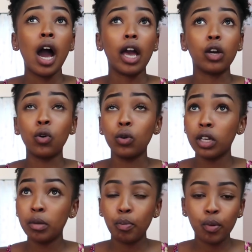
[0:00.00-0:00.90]
I
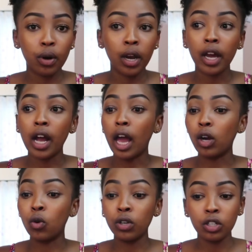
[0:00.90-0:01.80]
couldn't pray.
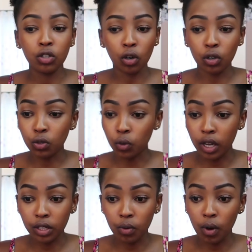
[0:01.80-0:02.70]
I couldn't talk to
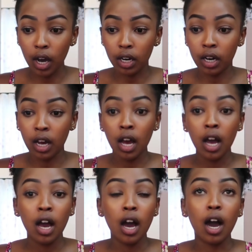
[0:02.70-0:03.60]
anyone.
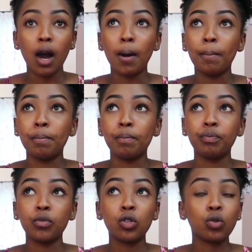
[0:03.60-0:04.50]

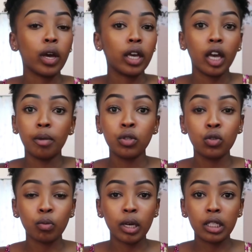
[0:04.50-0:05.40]
So I
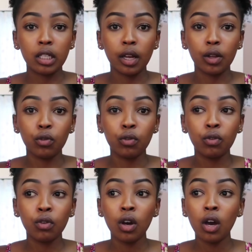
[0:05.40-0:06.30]
kept to myself.